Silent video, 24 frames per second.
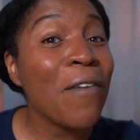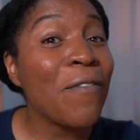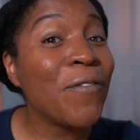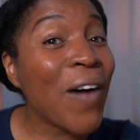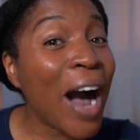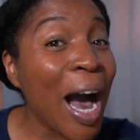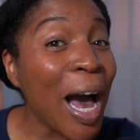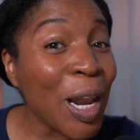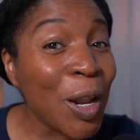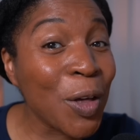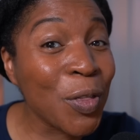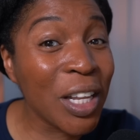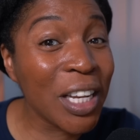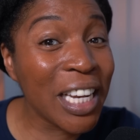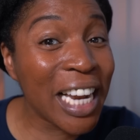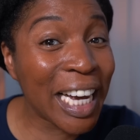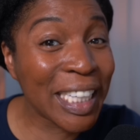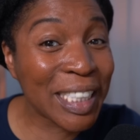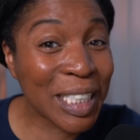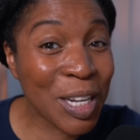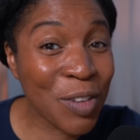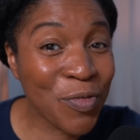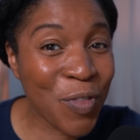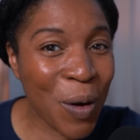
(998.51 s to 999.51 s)
Follow the
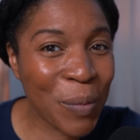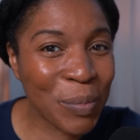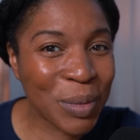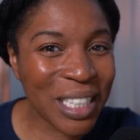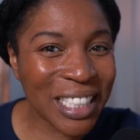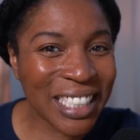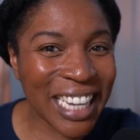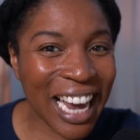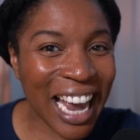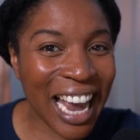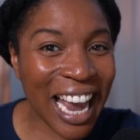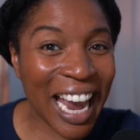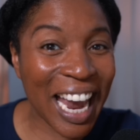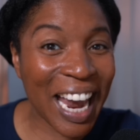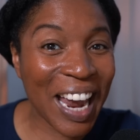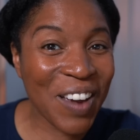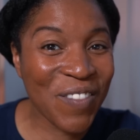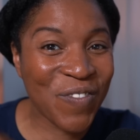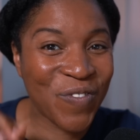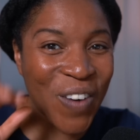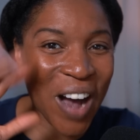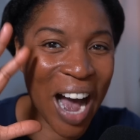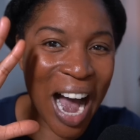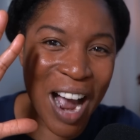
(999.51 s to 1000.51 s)
lesson from
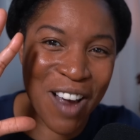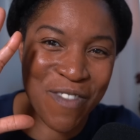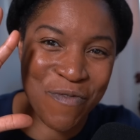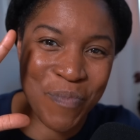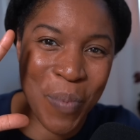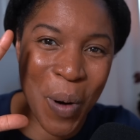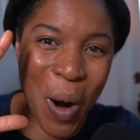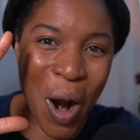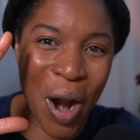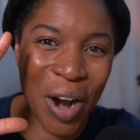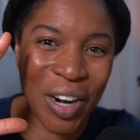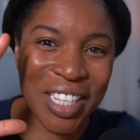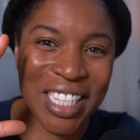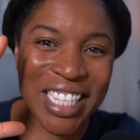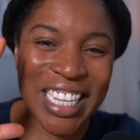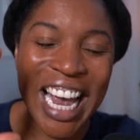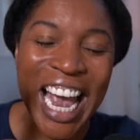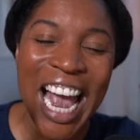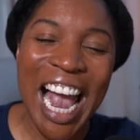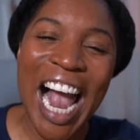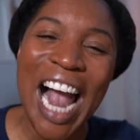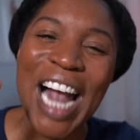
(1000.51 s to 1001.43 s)
today, five parts,